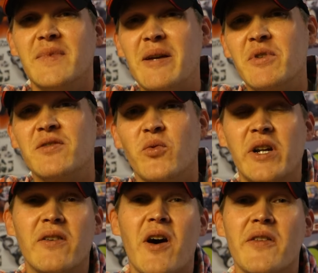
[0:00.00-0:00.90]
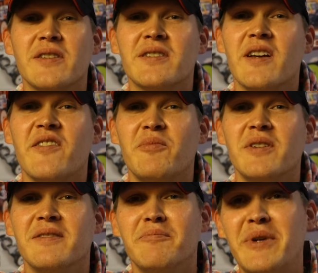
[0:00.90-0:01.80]
in between all this stuff,
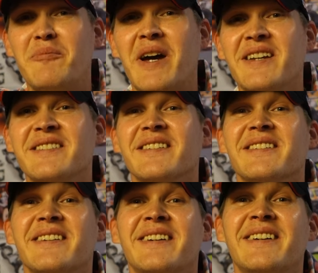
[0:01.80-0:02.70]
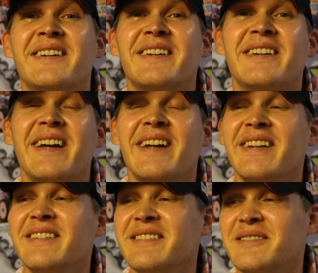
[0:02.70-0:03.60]
but be patient
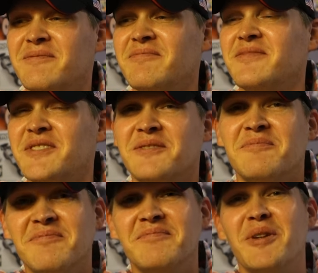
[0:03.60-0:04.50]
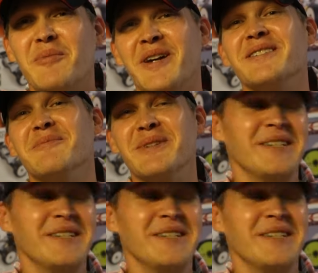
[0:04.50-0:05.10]
and just be patient,